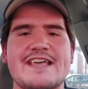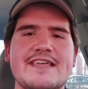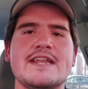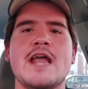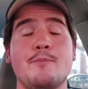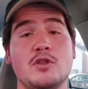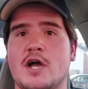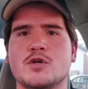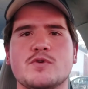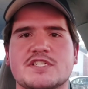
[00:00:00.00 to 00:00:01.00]
They now
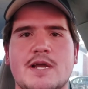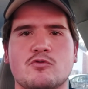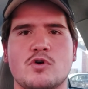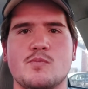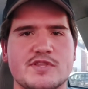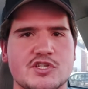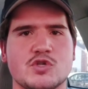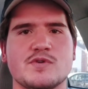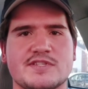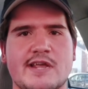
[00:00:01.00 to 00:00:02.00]
belong to a subgroup with a
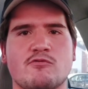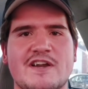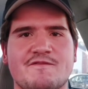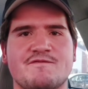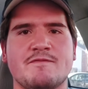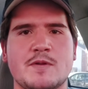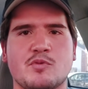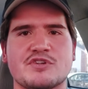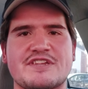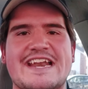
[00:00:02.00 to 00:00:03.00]
suicide rate of
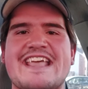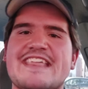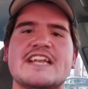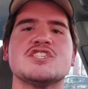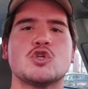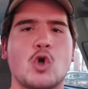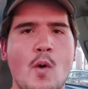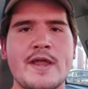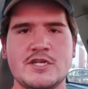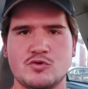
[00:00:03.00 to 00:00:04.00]
50%. That is
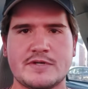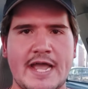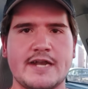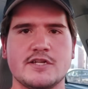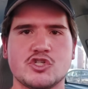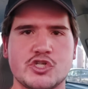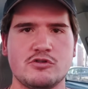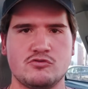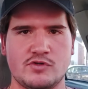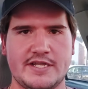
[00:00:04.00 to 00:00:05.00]
going to get
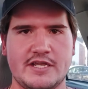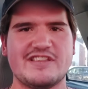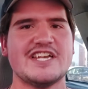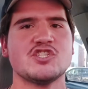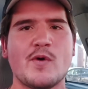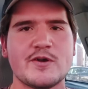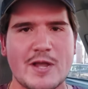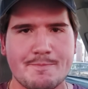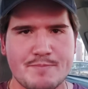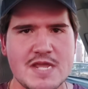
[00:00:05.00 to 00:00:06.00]
children killed. That is going to
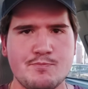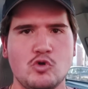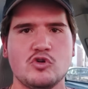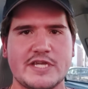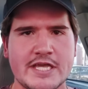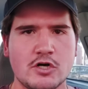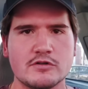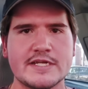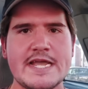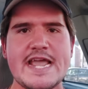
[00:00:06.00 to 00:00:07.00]
get people
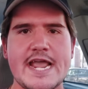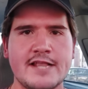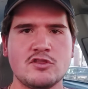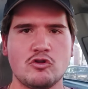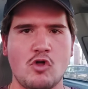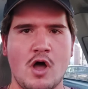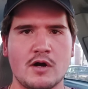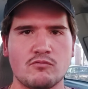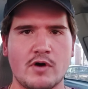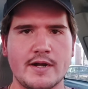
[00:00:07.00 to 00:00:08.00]
killed in the
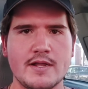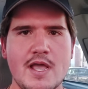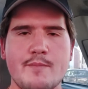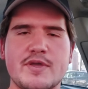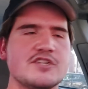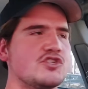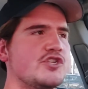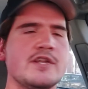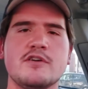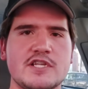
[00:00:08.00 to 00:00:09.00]
long run, because
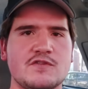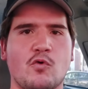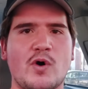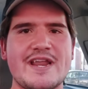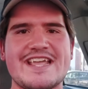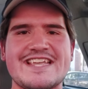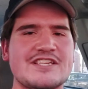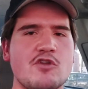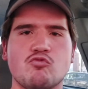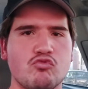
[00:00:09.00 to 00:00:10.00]
gender dysphoria
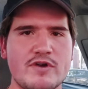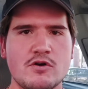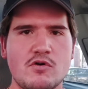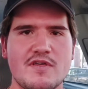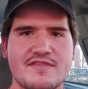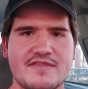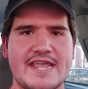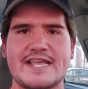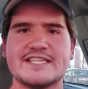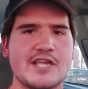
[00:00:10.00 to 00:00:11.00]
is a real
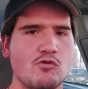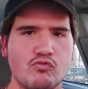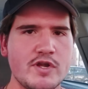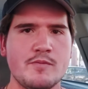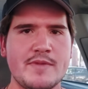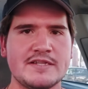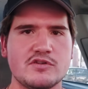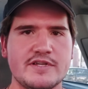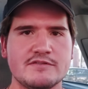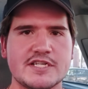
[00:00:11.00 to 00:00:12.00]
thing. It is a real
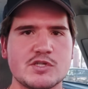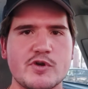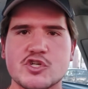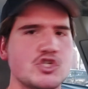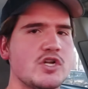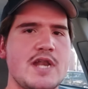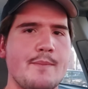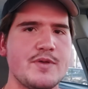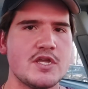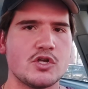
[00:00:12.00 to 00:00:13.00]
mental illness, and we should
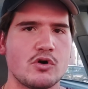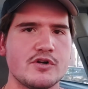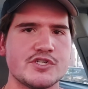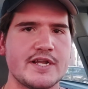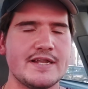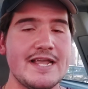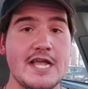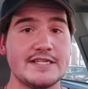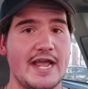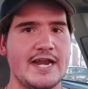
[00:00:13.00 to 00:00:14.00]
not be encouraging it
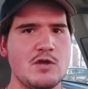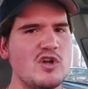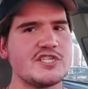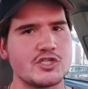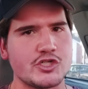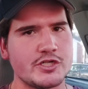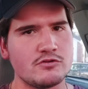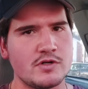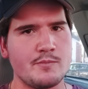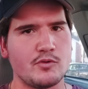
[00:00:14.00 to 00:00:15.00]
to anyone, to
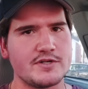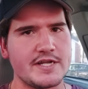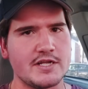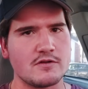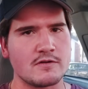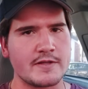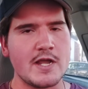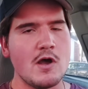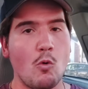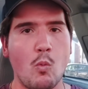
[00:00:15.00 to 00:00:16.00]
children in
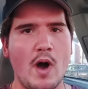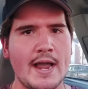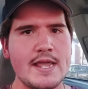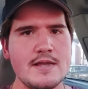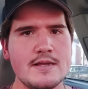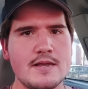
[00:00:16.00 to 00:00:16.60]
particularly. Why?